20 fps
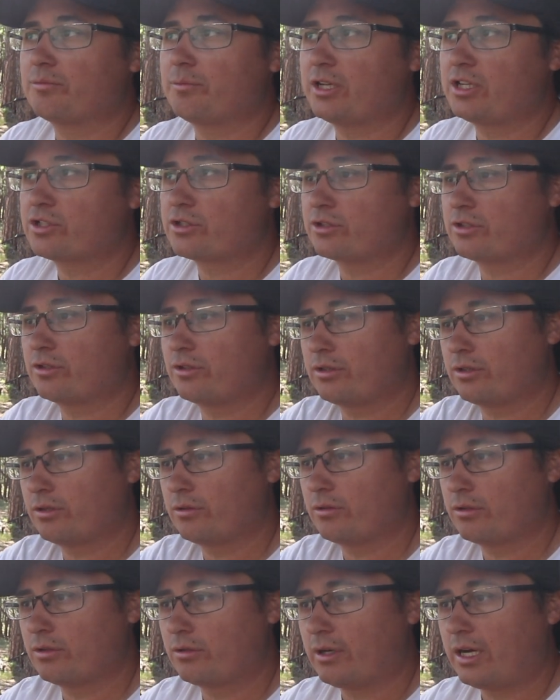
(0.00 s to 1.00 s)
make sure
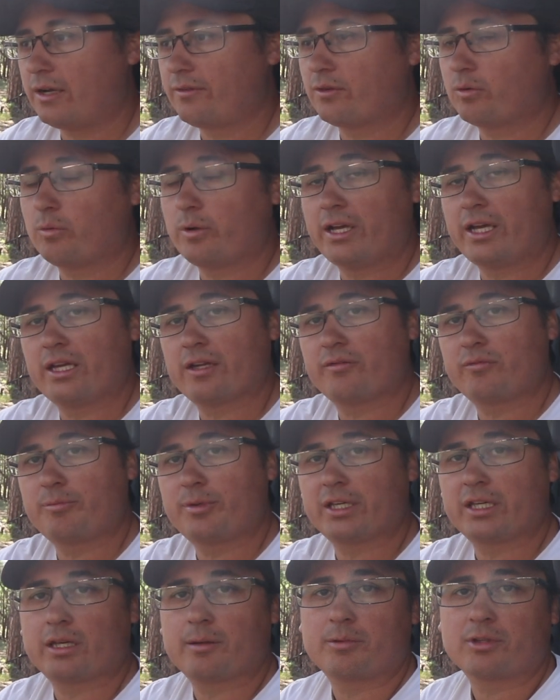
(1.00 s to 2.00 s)
you have a way of
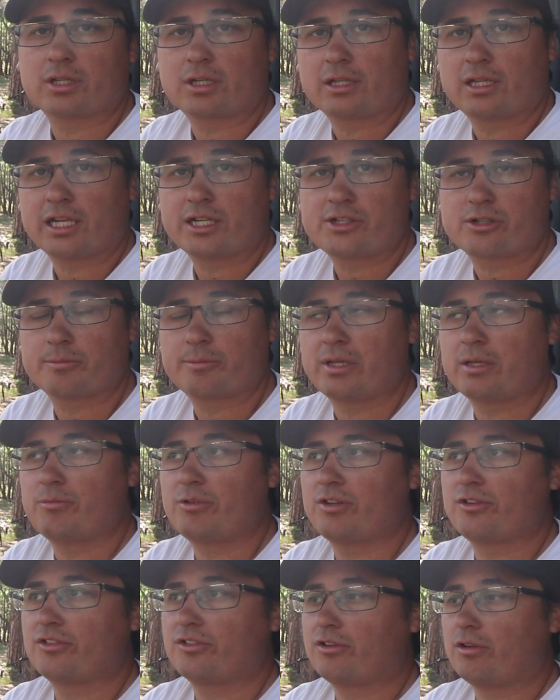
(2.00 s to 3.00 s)
being able to collect your
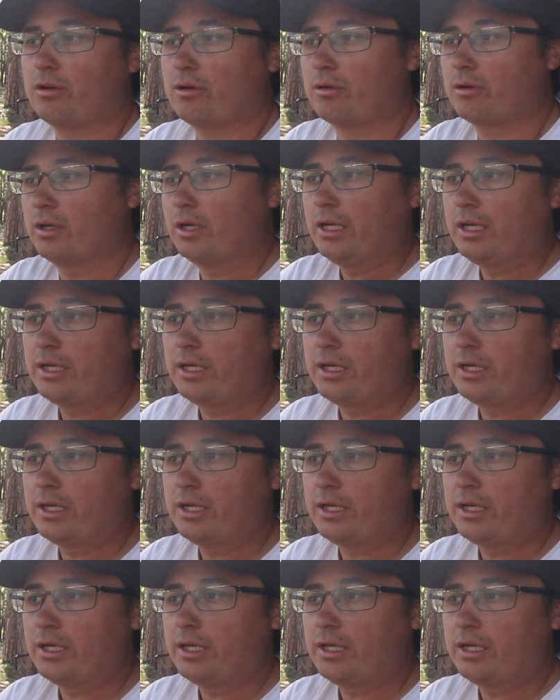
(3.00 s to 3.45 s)
BBs so